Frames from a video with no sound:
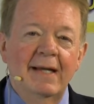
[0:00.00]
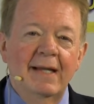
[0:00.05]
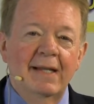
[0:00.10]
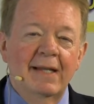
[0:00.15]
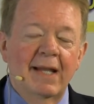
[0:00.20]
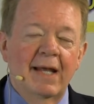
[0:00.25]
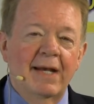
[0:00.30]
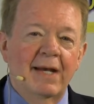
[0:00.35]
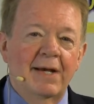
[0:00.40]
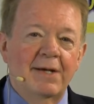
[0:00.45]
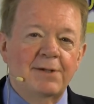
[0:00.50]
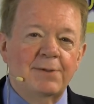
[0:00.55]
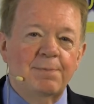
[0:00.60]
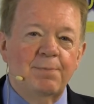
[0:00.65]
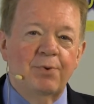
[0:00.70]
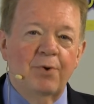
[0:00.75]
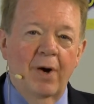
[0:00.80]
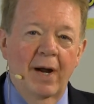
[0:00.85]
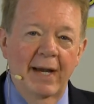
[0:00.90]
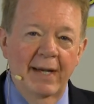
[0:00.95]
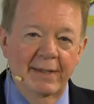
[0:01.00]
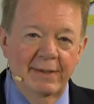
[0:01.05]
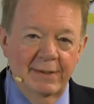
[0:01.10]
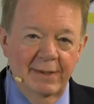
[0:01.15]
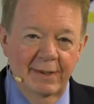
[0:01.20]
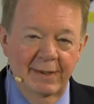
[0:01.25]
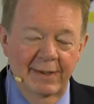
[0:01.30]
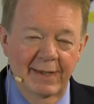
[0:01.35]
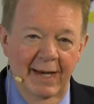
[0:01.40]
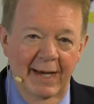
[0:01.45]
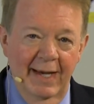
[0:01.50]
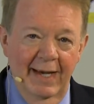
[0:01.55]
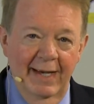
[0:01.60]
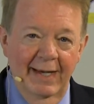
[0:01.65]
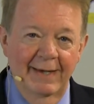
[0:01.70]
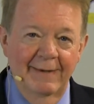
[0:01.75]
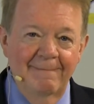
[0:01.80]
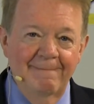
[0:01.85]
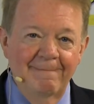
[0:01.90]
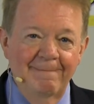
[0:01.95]
Let us pray
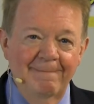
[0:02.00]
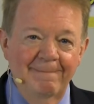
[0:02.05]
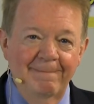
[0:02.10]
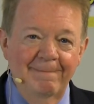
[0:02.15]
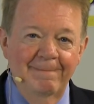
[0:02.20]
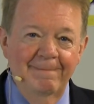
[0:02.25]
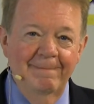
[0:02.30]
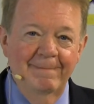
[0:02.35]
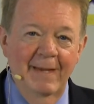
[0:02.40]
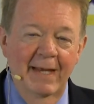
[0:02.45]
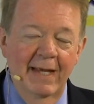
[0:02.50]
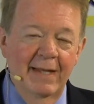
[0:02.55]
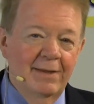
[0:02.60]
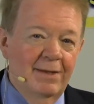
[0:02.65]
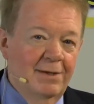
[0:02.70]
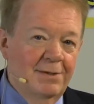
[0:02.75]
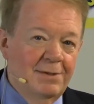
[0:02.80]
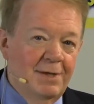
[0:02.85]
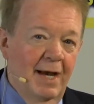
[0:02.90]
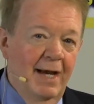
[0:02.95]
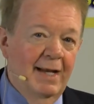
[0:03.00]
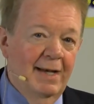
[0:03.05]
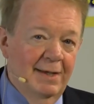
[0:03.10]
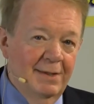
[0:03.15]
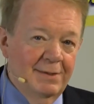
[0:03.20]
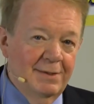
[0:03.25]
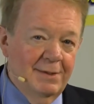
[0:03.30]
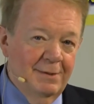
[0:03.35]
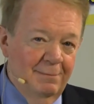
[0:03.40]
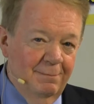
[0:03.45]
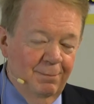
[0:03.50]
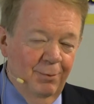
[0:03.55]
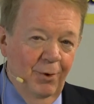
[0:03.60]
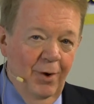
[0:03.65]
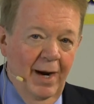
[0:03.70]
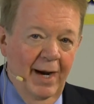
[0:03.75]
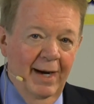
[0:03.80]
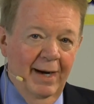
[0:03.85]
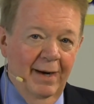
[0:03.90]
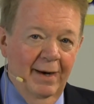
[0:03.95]
today in the silence of
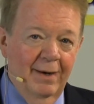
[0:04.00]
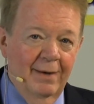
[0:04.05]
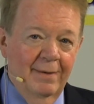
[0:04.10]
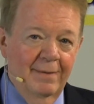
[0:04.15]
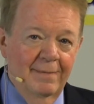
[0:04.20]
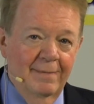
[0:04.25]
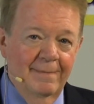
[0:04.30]
prayer.